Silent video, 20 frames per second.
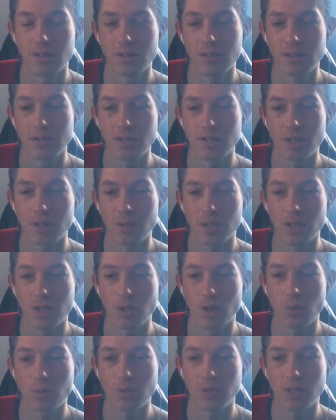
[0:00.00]
So he could
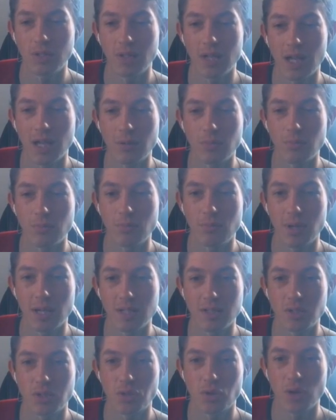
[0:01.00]
only, at
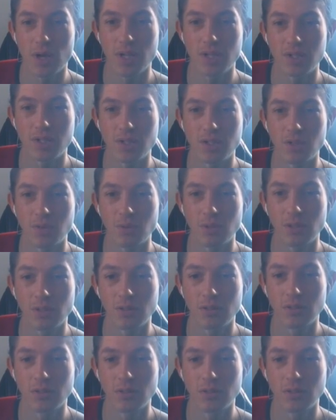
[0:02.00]
best, crash into it.